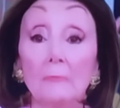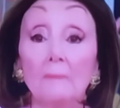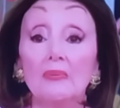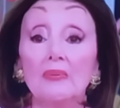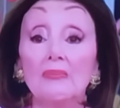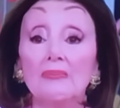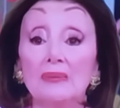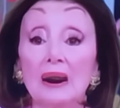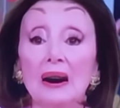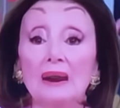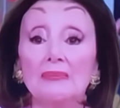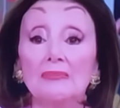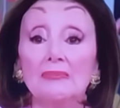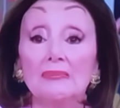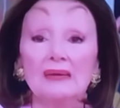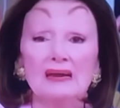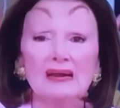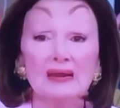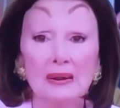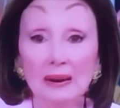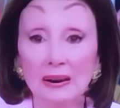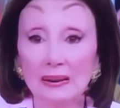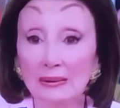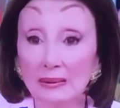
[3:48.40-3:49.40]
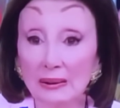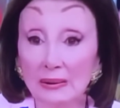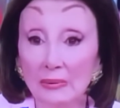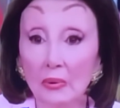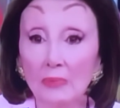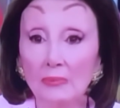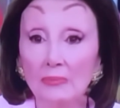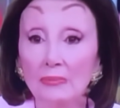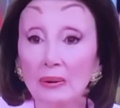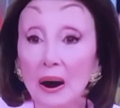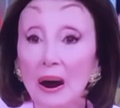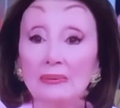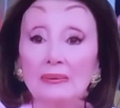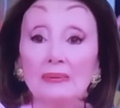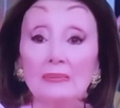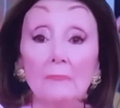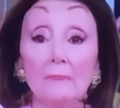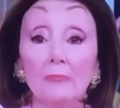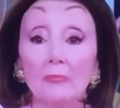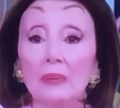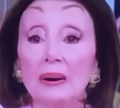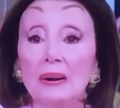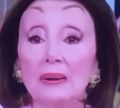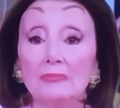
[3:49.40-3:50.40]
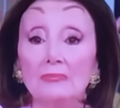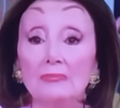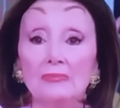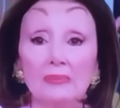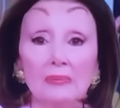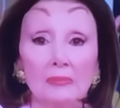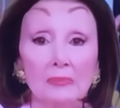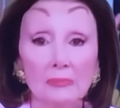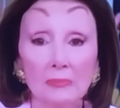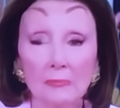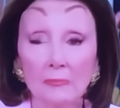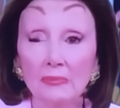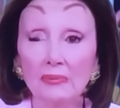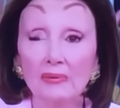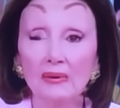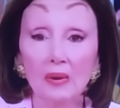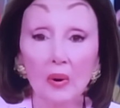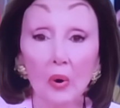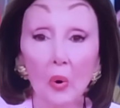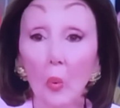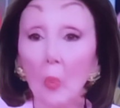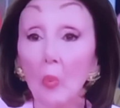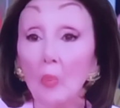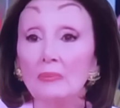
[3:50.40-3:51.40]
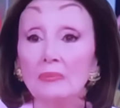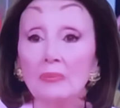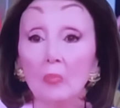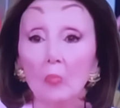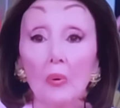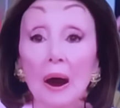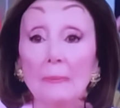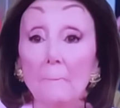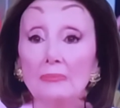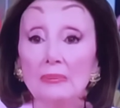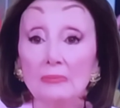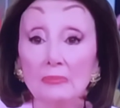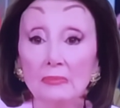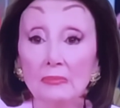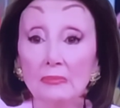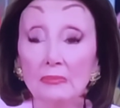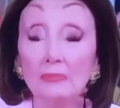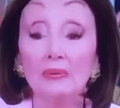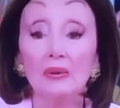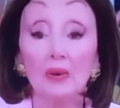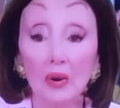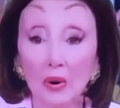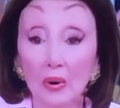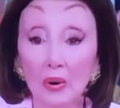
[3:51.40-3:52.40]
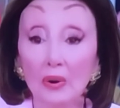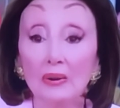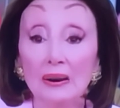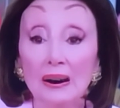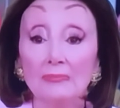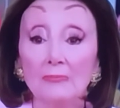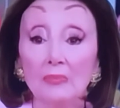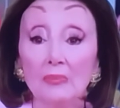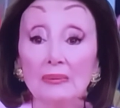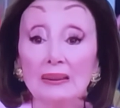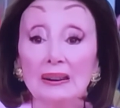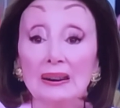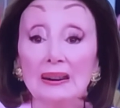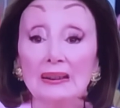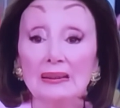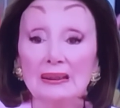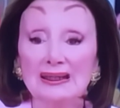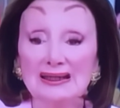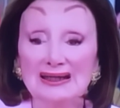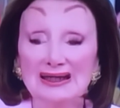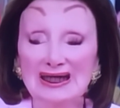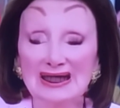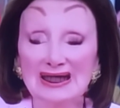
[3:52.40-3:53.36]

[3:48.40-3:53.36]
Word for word: Give up your guns and let our thoughts and prayers be the only weapon you'll ever need.